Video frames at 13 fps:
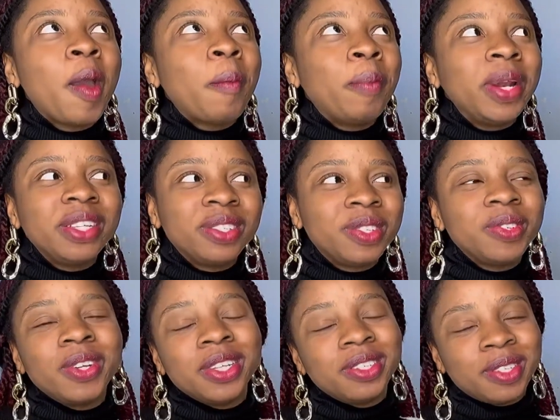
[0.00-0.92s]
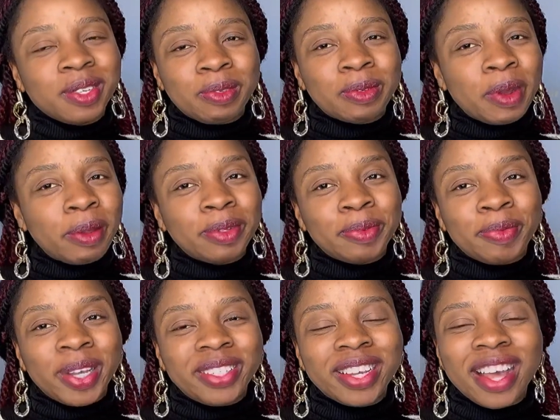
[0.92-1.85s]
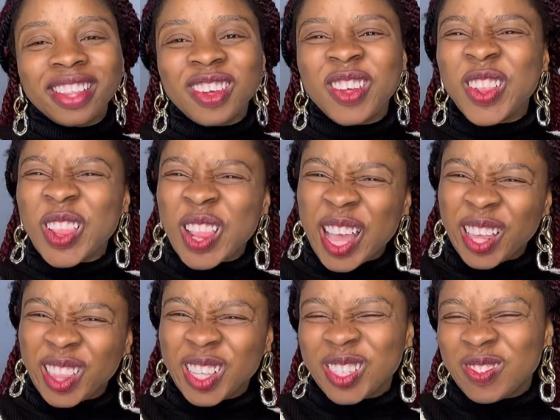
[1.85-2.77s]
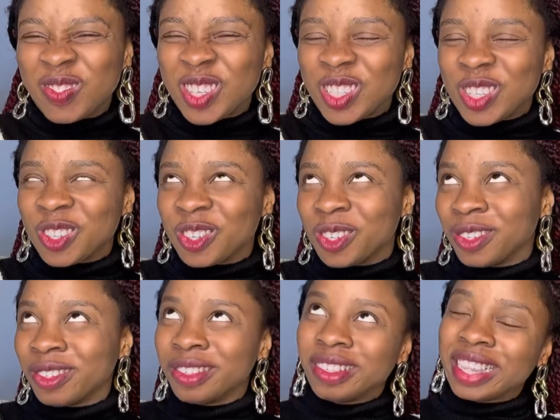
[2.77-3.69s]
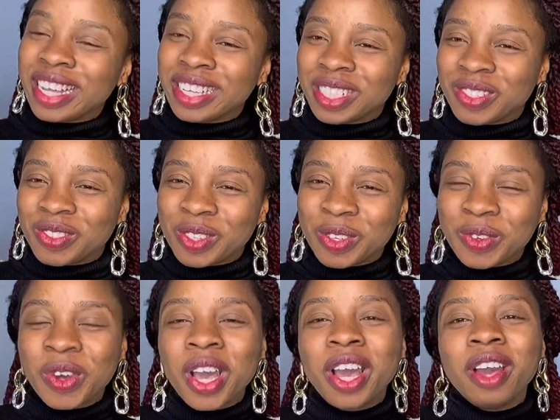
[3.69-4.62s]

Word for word: please do well to subscribe to my channel like this video like this video